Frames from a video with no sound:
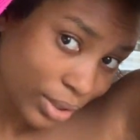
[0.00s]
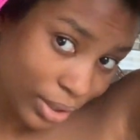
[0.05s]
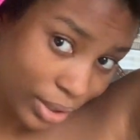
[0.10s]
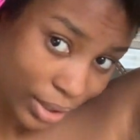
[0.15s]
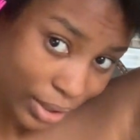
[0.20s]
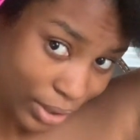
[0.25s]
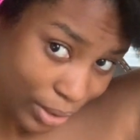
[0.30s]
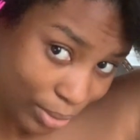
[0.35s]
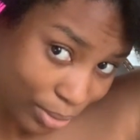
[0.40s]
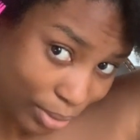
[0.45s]

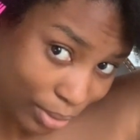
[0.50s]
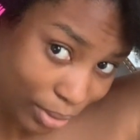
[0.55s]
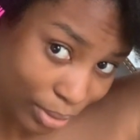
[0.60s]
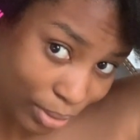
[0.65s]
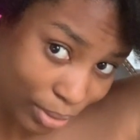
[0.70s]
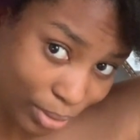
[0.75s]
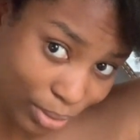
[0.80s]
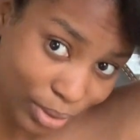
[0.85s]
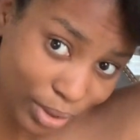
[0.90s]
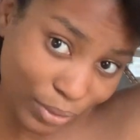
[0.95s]

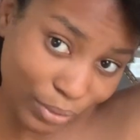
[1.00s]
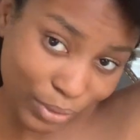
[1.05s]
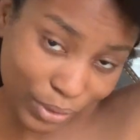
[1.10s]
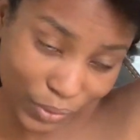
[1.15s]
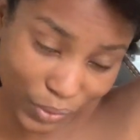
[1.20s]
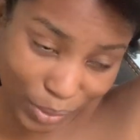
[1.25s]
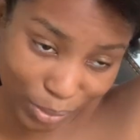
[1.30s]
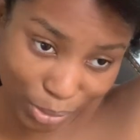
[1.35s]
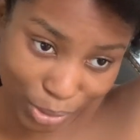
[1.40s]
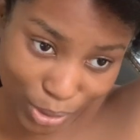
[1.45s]
no. Even
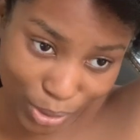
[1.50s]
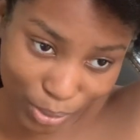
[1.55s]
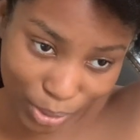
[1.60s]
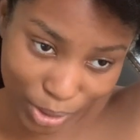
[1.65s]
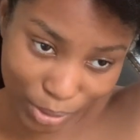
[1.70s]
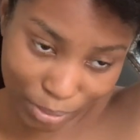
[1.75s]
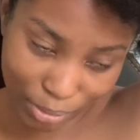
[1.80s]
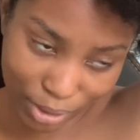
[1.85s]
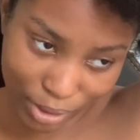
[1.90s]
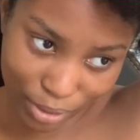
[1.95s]
if I'm going to
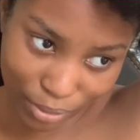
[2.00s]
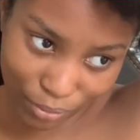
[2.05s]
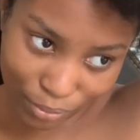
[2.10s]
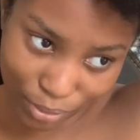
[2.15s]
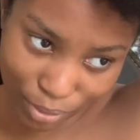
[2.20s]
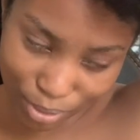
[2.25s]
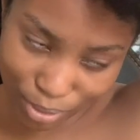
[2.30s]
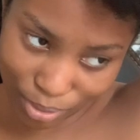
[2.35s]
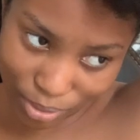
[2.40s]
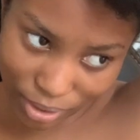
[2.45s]
wash it myself,
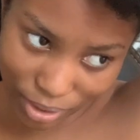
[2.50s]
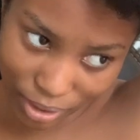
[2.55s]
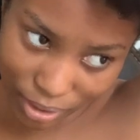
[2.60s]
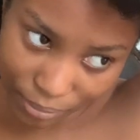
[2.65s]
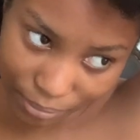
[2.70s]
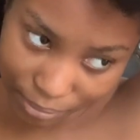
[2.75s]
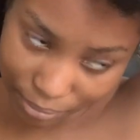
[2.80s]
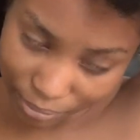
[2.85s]
not today.